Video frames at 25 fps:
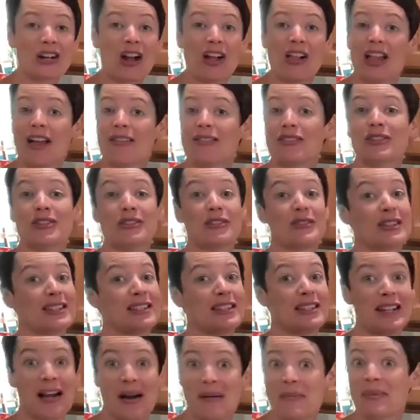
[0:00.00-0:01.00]
All I have to do is
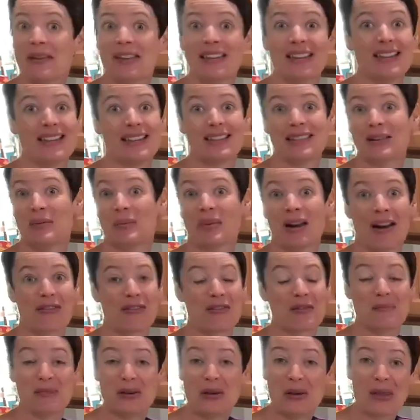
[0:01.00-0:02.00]
dump it into whatever
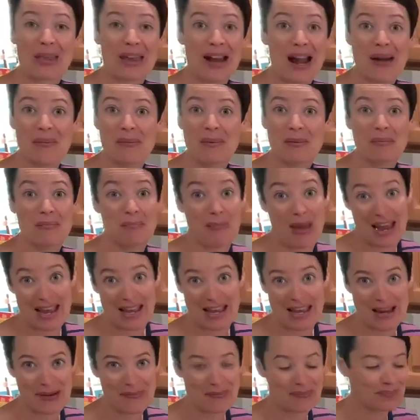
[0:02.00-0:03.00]
meal that I'm
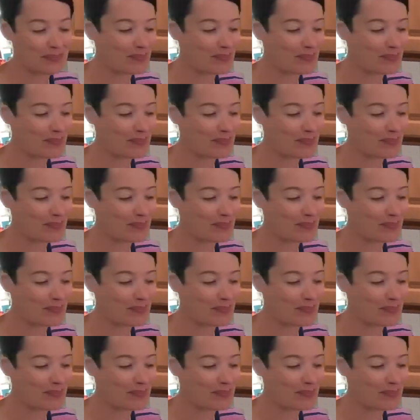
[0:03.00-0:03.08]
making.